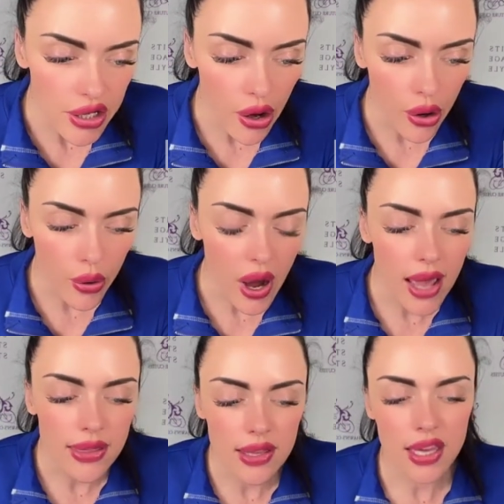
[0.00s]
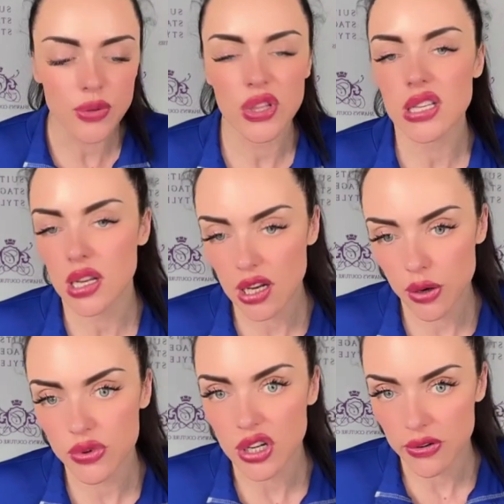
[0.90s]
So I think that's what they
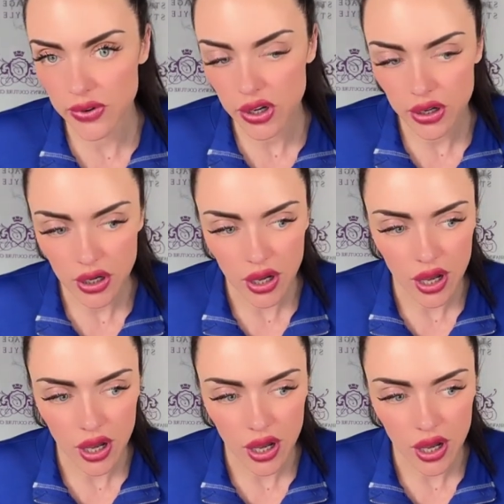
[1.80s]
did here with Jennifer.